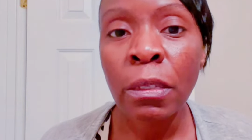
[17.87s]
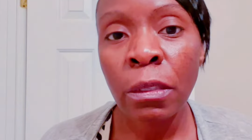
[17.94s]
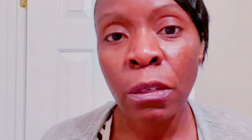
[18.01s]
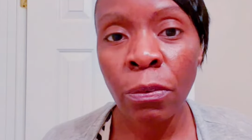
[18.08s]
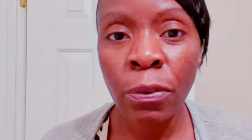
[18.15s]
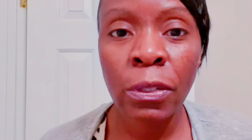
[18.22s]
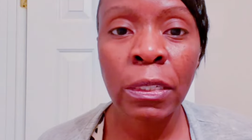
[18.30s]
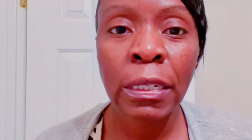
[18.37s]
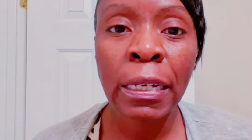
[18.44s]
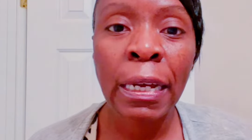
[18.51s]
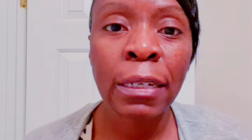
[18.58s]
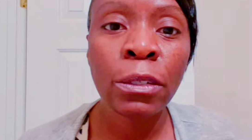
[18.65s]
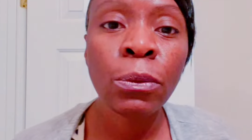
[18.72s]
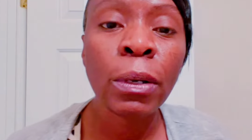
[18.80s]
The first thing
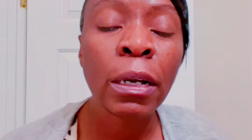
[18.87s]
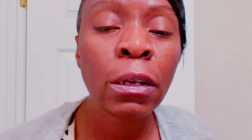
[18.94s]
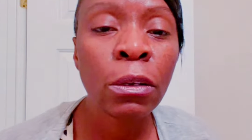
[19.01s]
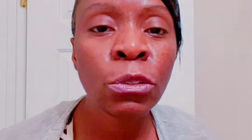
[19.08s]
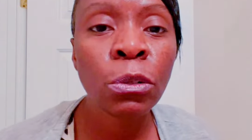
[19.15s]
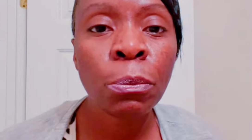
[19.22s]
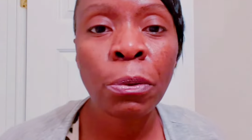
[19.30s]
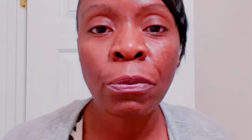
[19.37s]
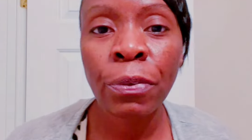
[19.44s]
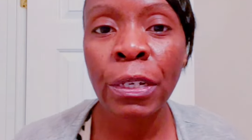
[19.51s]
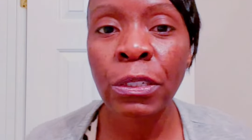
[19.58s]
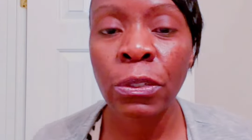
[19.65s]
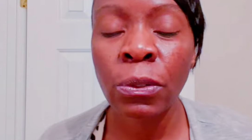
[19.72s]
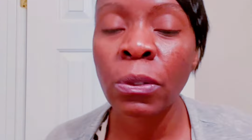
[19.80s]
I do, I go to a
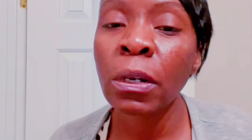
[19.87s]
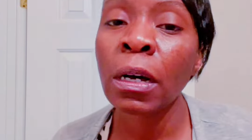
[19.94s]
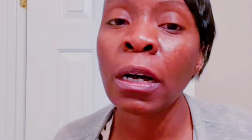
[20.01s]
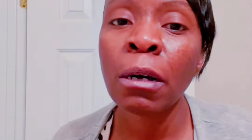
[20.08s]
professional